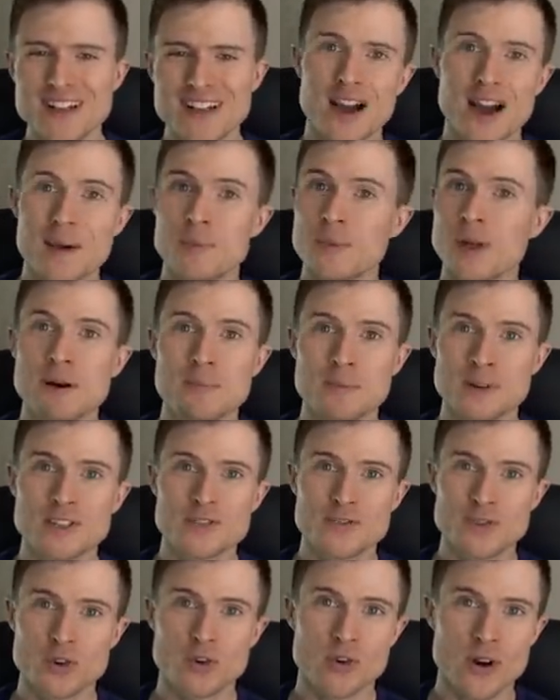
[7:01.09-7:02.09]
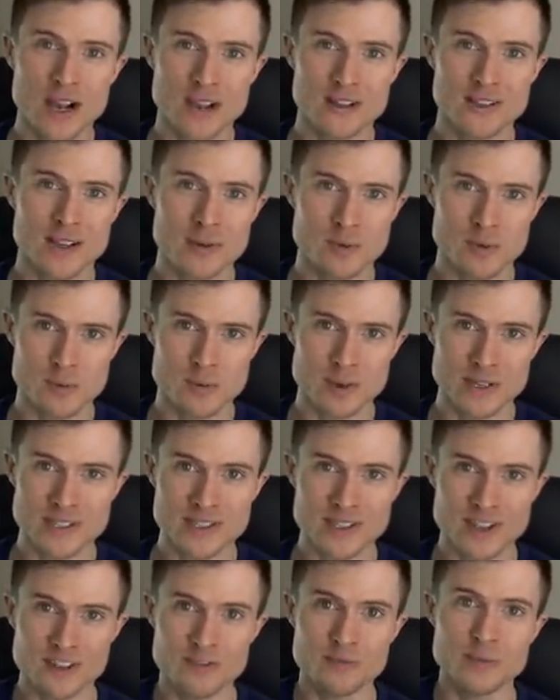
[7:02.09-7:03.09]
I'm not much of a crack climber
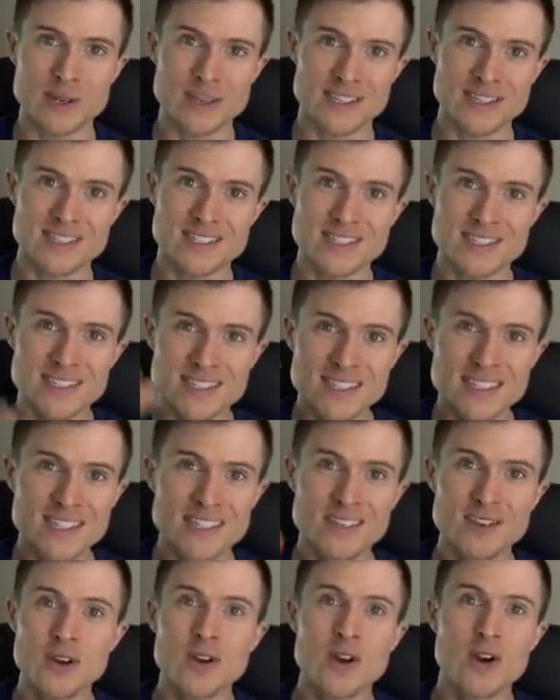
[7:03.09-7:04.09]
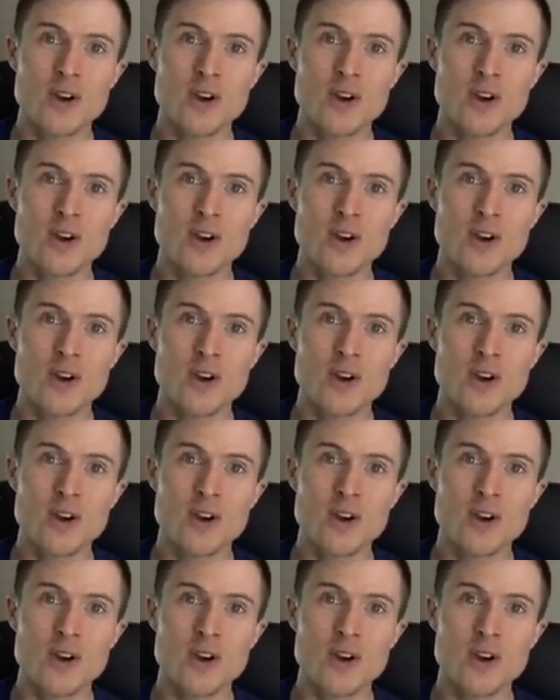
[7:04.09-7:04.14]
myself, but I could see